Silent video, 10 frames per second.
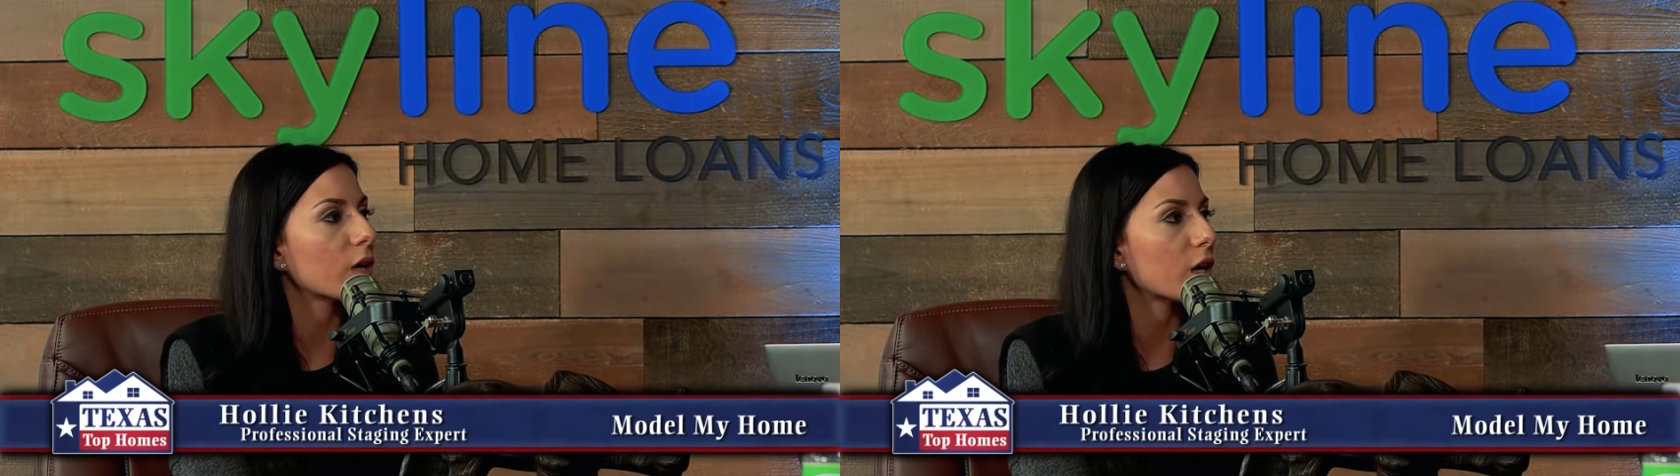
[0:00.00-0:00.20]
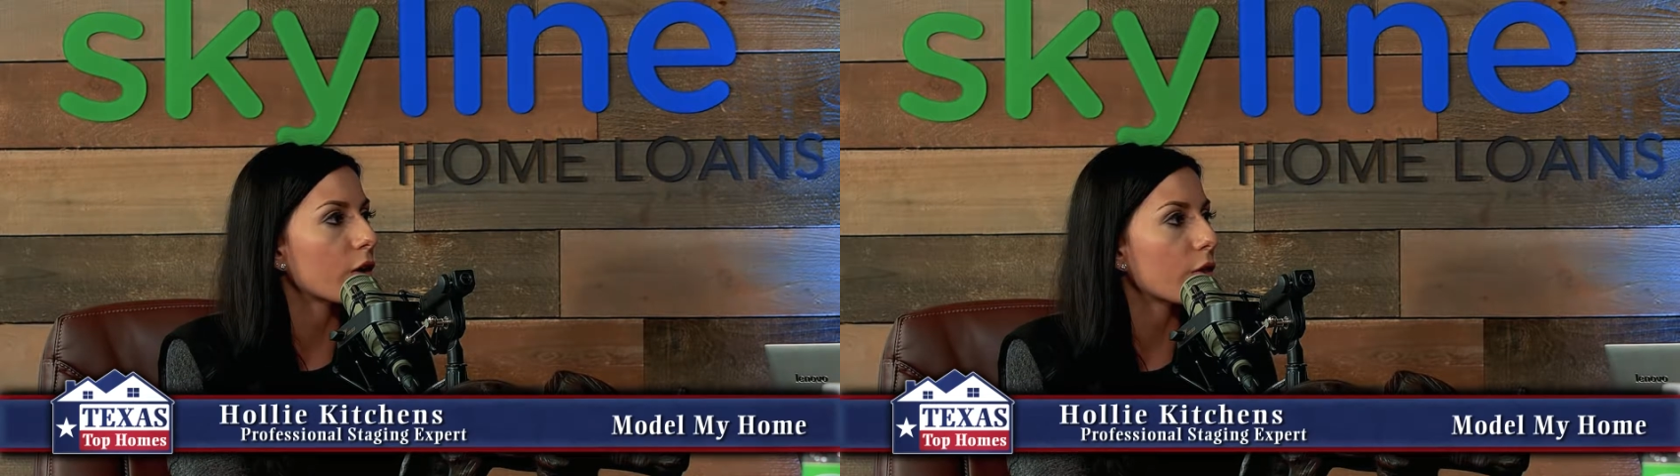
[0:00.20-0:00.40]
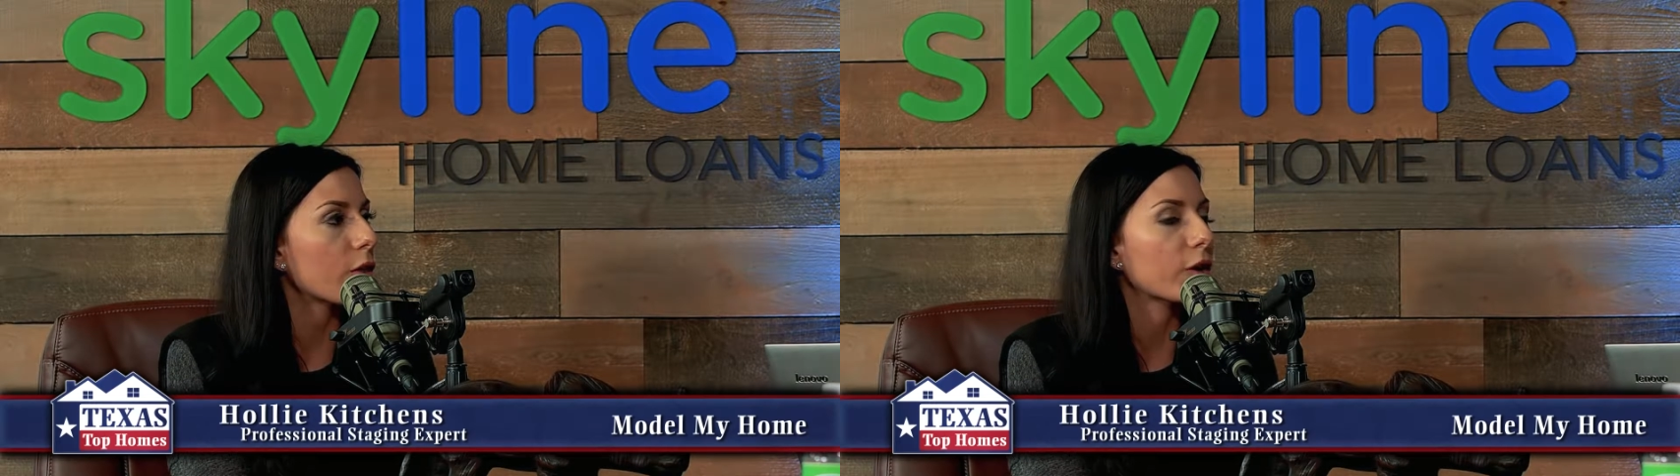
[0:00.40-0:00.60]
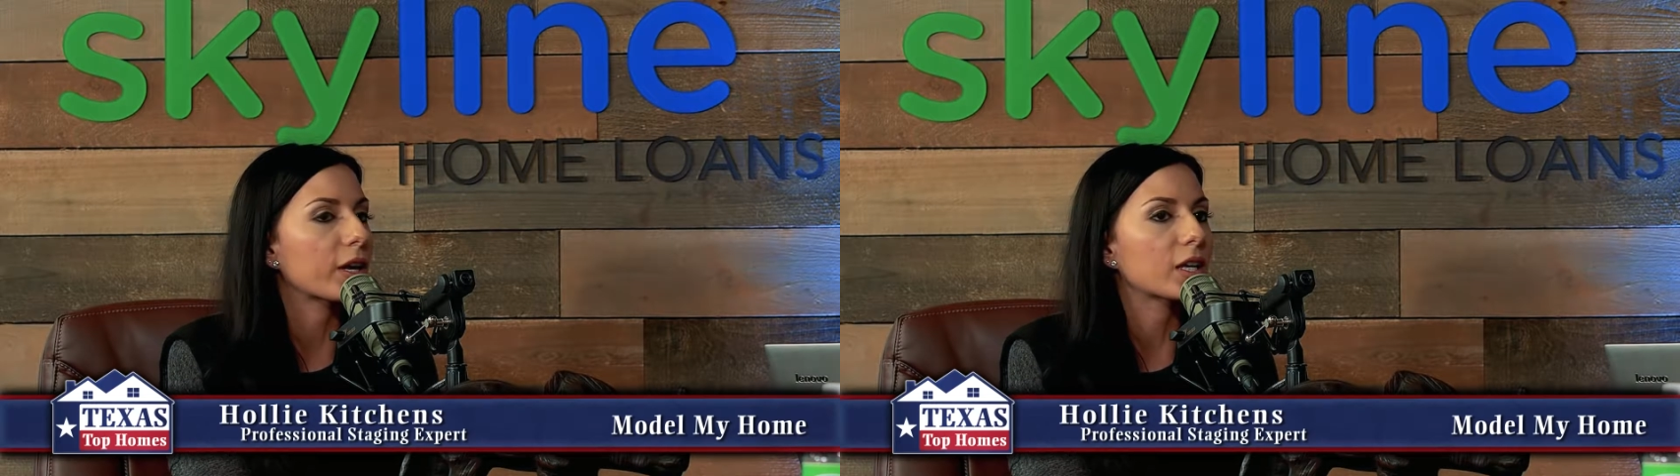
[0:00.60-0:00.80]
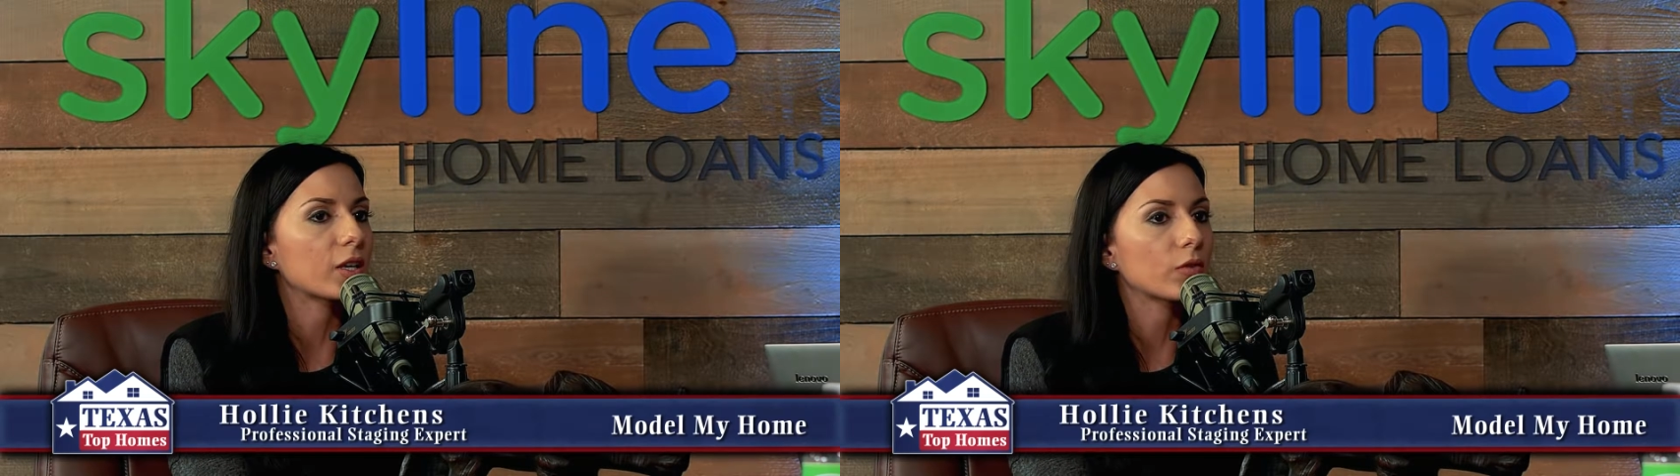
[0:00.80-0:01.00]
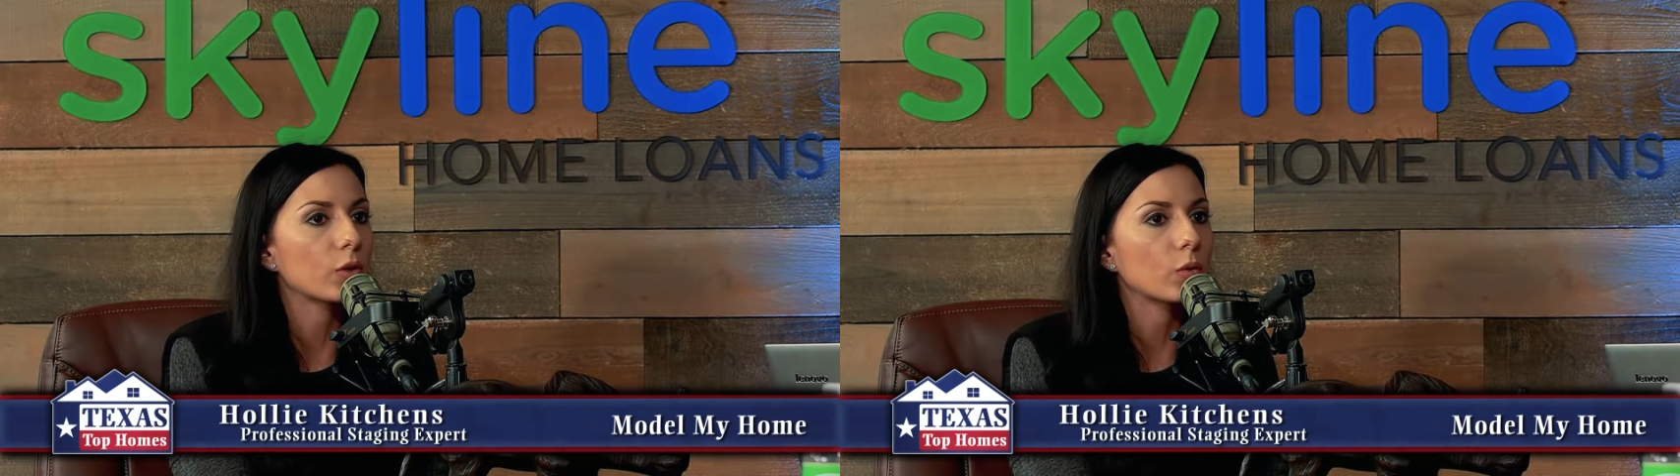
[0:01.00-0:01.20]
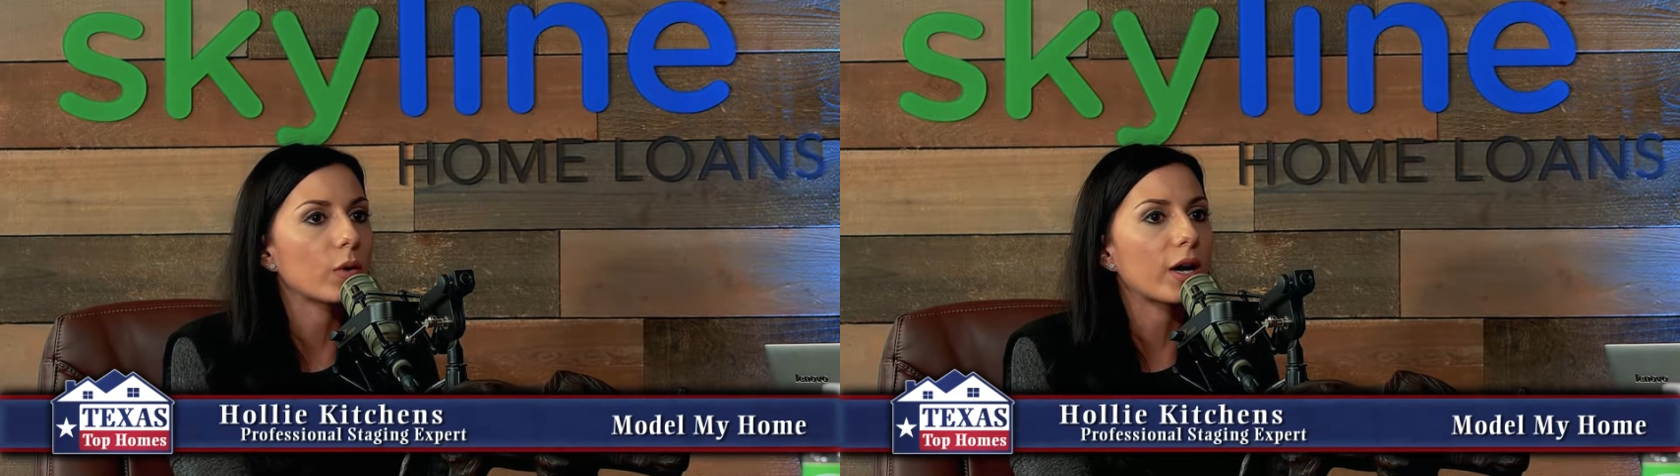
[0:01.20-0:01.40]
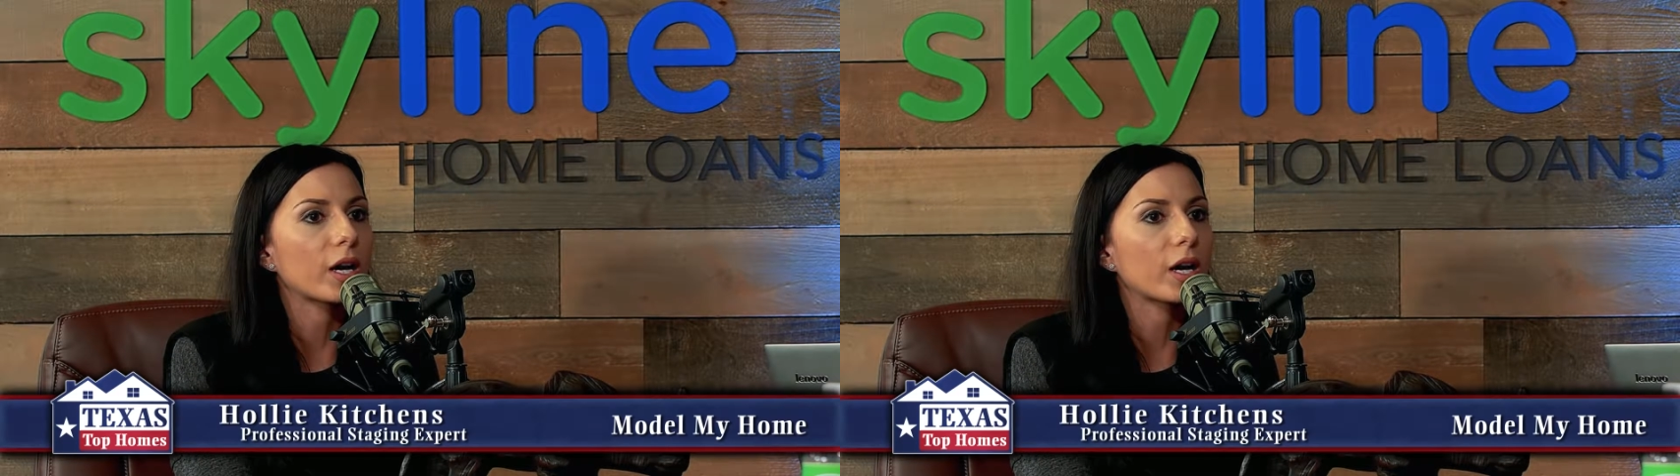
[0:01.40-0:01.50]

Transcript: we can go through there and give you